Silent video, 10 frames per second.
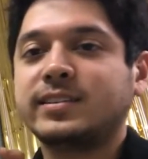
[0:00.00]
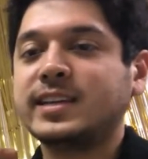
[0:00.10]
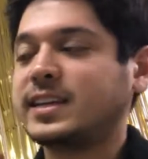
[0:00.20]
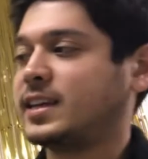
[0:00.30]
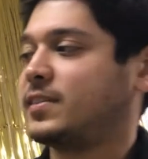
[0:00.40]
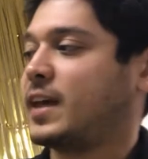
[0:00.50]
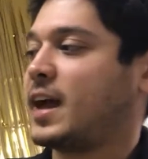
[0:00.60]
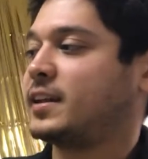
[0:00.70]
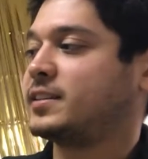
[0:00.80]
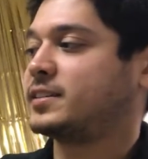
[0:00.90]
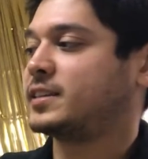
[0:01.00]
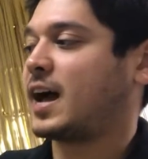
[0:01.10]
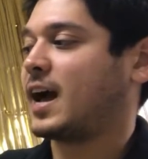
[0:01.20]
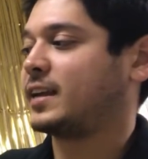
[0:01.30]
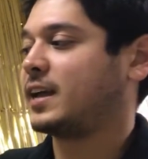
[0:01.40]
Tiki lay on his
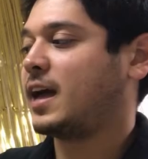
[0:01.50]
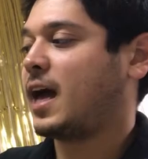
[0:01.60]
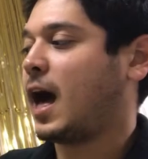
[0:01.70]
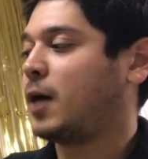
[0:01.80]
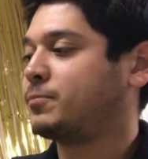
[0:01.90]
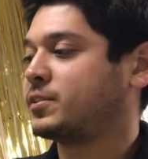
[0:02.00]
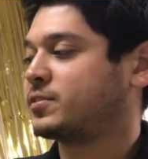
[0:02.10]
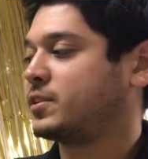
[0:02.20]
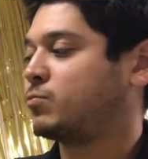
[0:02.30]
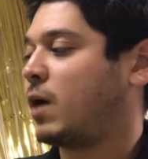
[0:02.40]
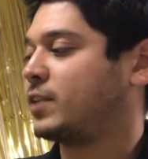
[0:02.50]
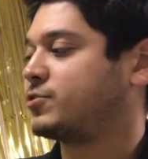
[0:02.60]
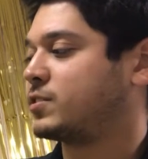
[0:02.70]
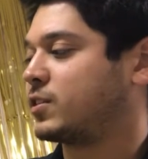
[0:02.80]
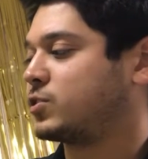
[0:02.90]
side, helplessly
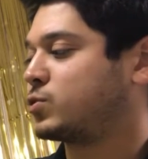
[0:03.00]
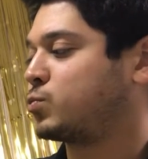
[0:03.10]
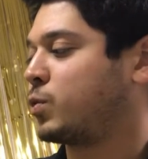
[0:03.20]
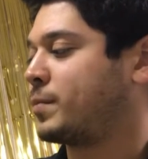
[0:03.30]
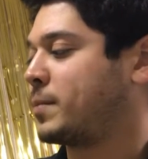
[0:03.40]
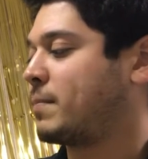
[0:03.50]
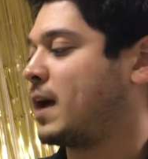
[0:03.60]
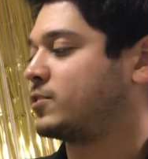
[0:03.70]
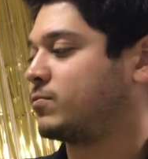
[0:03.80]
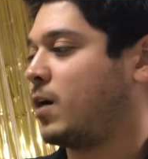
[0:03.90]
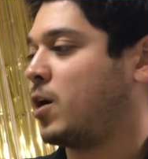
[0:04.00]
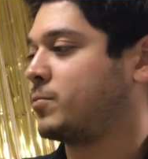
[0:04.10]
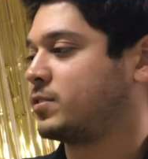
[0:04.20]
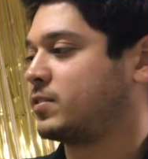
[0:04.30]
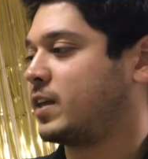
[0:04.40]
watching the squirming mass of
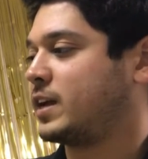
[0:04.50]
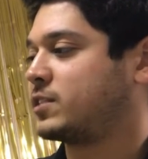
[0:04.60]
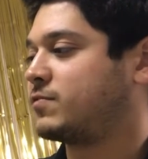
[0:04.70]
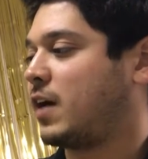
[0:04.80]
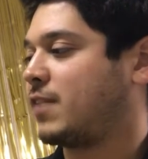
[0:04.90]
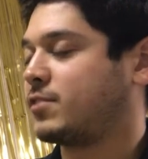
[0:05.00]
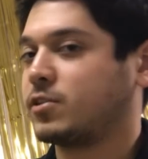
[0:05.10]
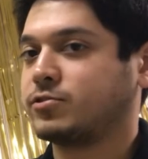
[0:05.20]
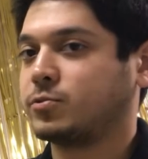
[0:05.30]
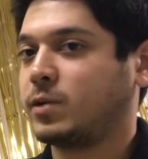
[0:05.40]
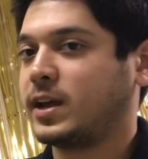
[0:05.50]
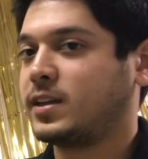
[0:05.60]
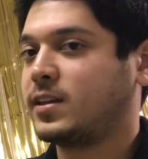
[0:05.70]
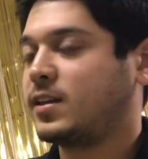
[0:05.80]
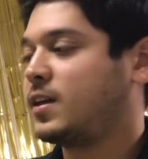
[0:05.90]
arms and legs 5 yards
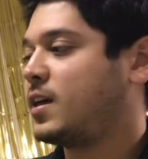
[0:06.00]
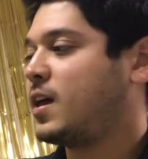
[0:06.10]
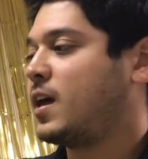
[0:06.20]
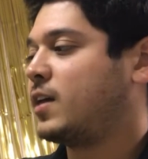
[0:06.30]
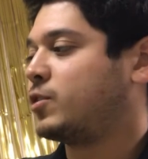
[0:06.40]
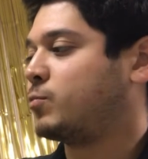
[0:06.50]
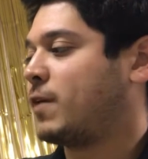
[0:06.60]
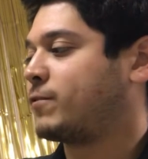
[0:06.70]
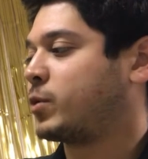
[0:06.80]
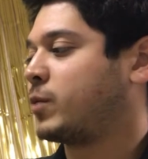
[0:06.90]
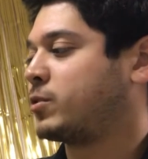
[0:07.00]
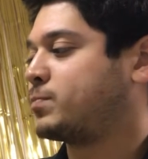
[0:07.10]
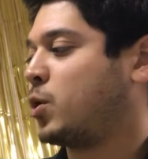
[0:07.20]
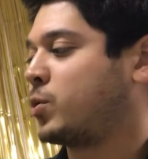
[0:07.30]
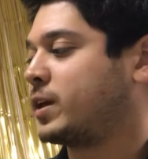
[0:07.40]
away. The referee was
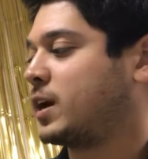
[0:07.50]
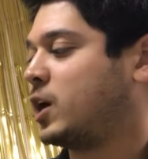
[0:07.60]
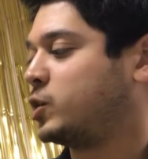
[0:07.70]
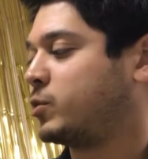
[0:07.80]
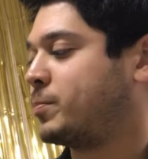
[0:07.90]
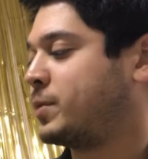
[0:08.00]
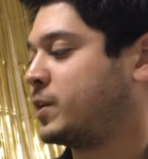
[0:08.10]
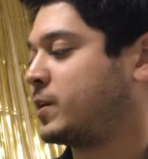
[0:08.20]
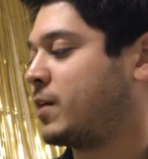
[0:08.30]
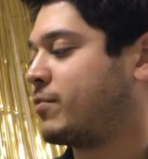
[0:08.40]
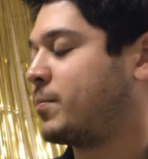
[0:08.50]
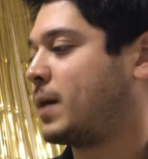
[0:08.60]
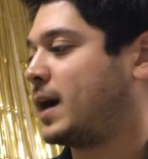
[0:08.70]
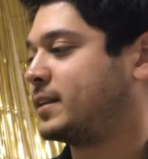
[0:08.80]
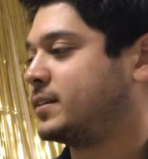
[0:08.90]
poking under and peeling off the
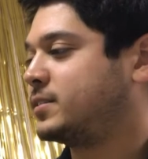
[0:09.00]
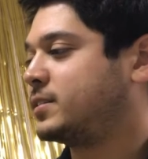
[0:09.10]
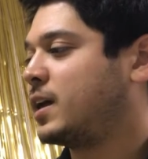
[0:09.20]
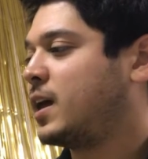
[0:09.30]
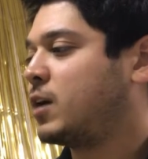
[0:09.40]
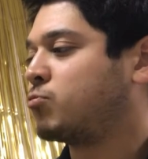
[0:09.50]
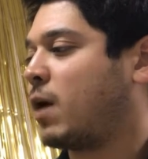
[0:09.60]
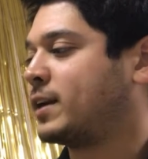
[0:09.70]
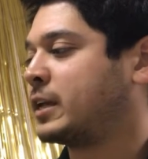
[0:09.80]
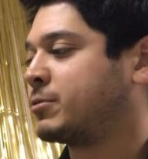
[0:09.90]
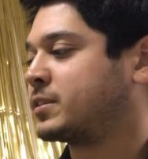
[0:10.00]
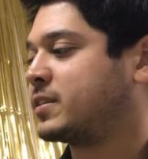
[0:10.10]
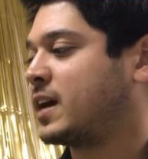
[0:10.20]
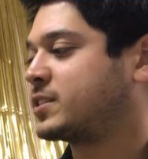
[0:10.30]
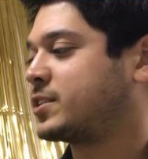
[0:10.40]
bodies. Rhonda was the
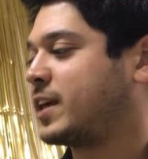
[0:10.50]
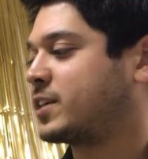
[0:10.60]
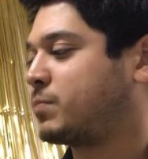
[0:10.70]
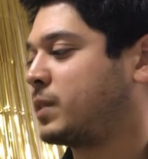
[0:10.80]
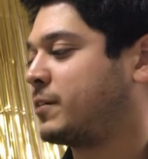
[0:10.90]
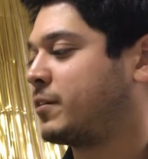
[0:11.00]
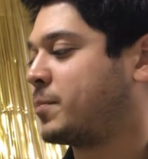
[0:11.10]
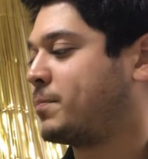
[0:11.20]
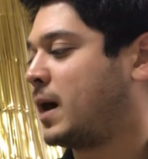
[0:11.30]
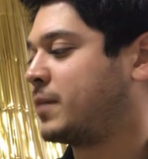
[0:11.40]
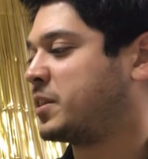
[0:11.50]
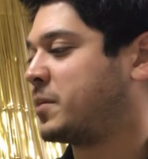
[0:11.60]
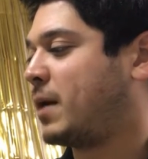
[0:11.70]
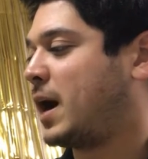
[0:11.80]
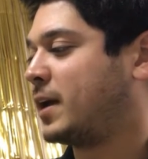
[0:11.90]
next to last player at the bottom of the
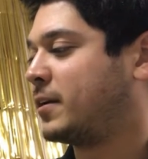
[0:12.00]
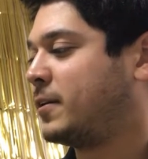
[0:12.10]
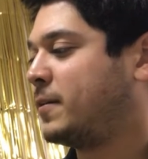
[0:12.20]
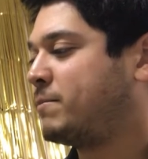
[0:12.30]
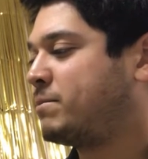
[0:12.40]
pile.